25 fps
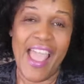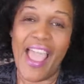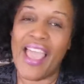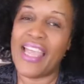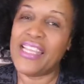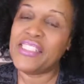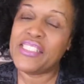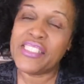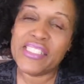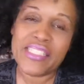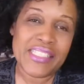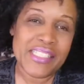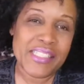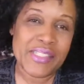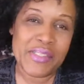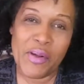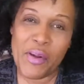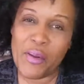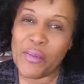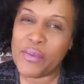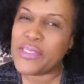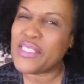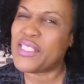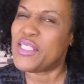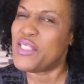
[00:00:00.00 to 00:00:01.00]
And just
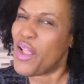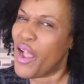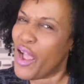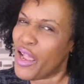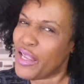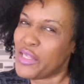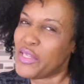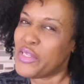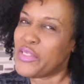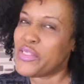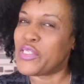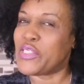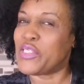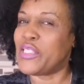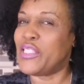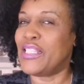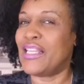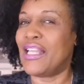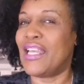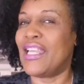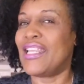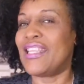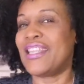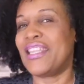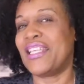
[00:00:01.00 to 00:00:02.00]
know it's not usually
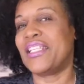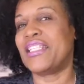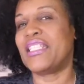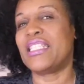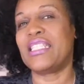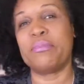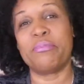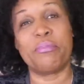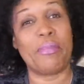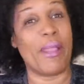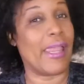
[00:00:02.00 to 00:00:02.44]
like this,